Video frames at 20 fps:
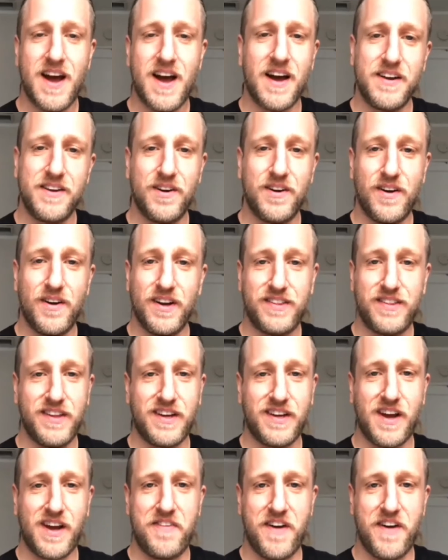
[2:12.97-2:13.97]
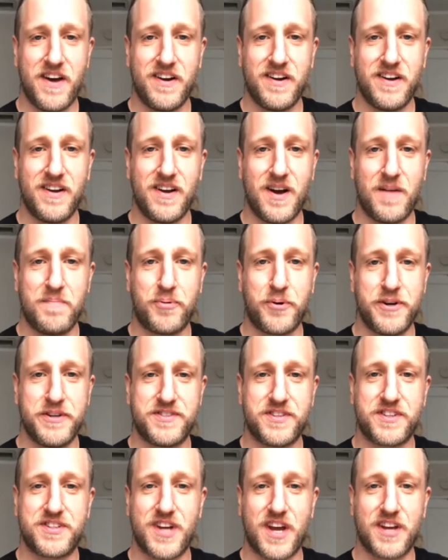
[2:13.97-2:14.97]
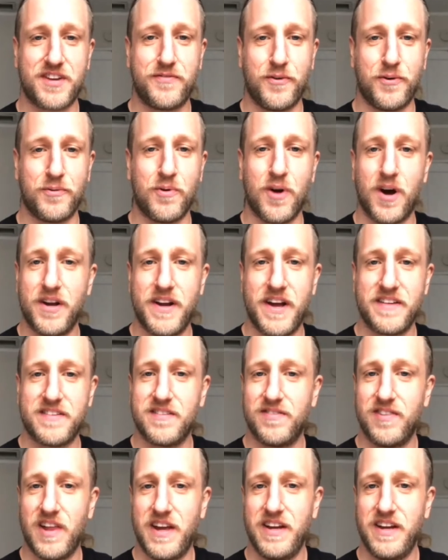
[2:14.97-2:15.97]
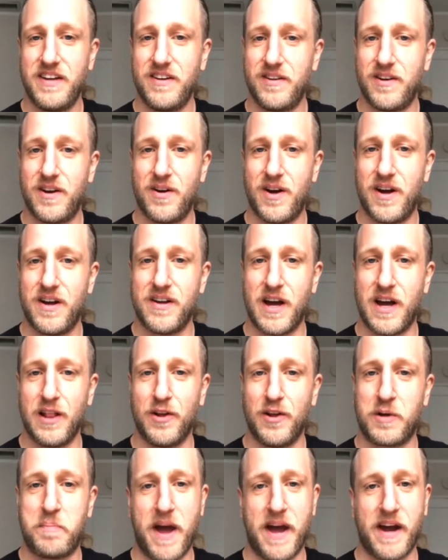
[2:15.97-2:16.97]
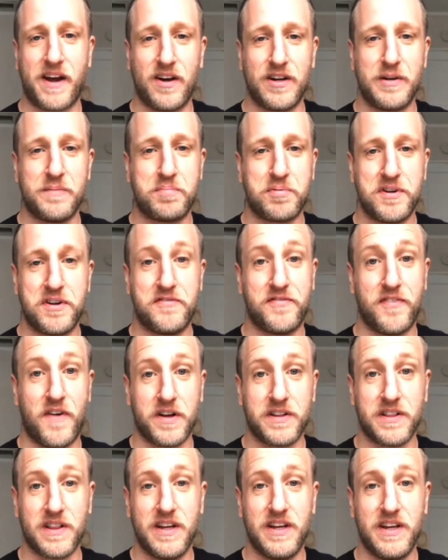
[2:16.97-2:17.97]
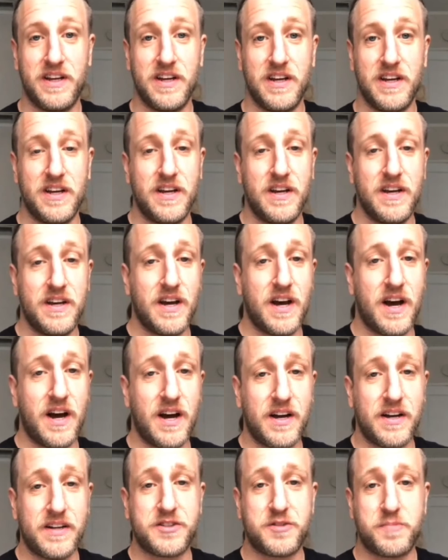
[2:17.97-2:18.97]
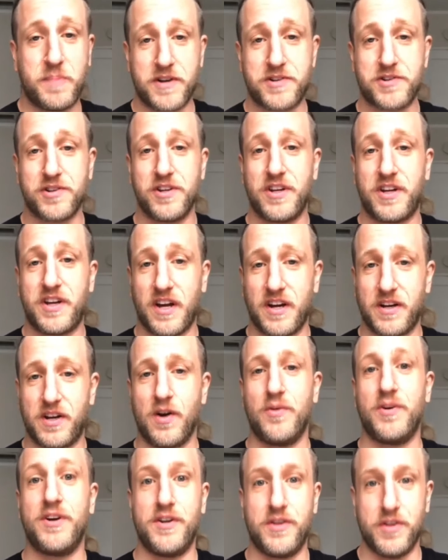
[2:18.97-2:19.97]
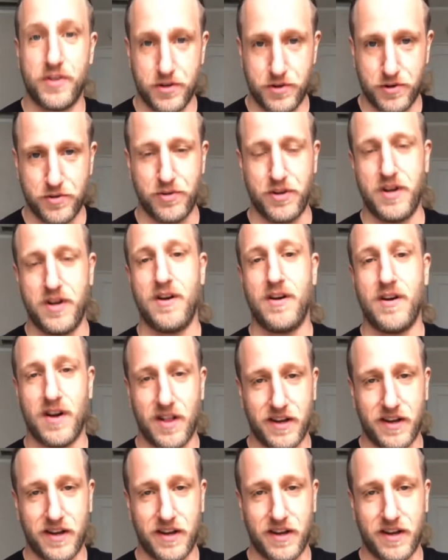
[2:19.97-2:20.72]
I think I've had a pretty successful run as of late. I look back on it pretty fondly, especially kind of going into the new year.